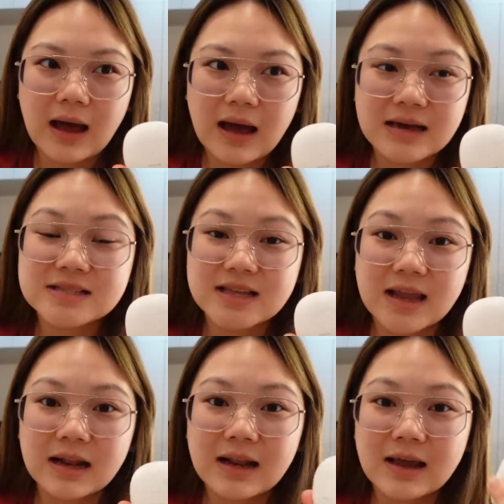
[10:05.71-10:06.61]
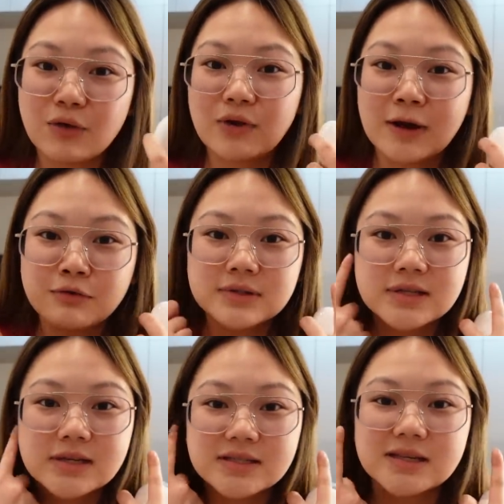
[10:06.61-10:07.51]
As in, like, when I
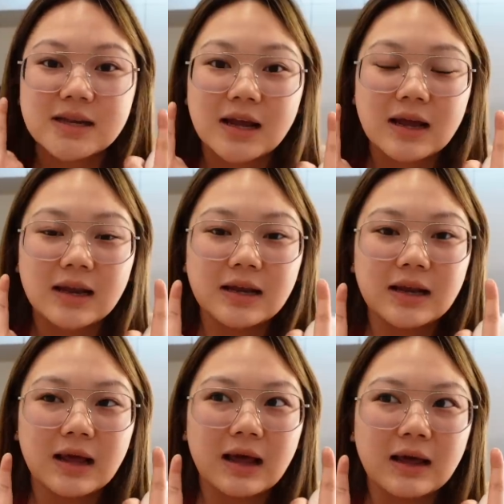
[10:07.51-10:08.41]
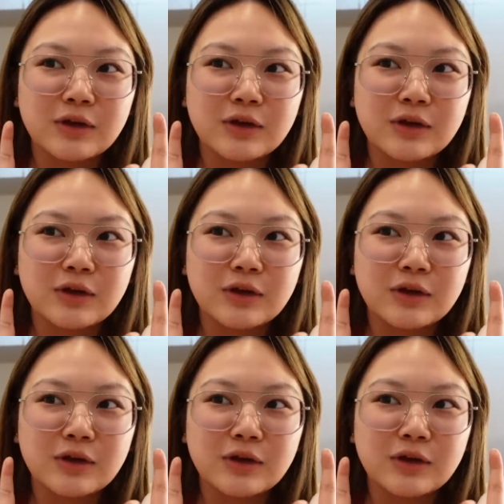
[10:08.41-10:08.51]
was listening kanina,